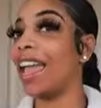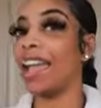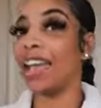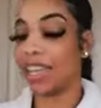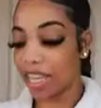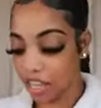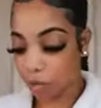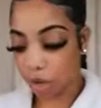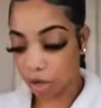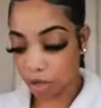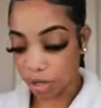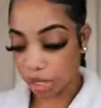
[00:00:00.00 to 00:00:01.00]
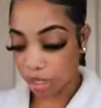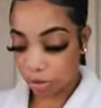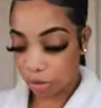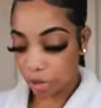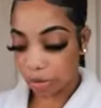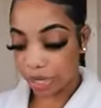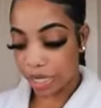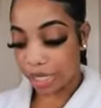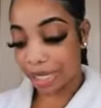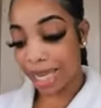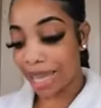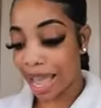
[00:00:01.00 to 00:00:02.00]
And Ken woke up early this morning
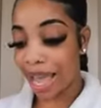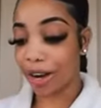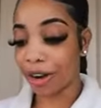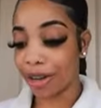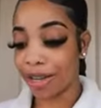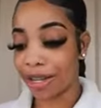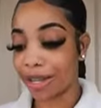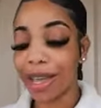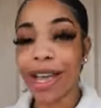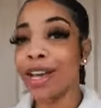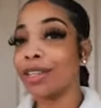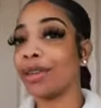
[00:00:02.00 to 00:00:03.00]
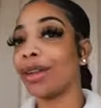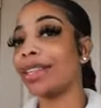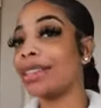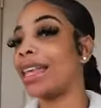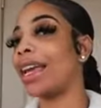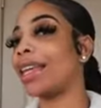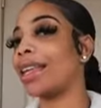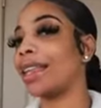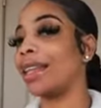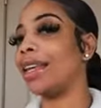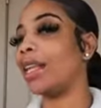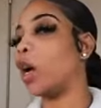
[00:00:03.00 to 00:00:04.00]
because he had a haircut. So that's
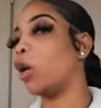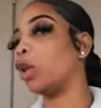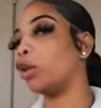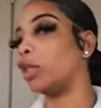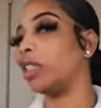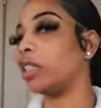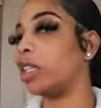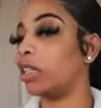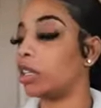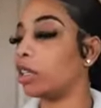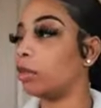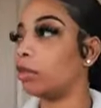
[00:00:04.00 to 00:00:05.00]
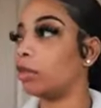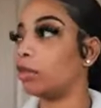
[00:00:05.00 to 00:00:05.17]
technically the only reason he's up.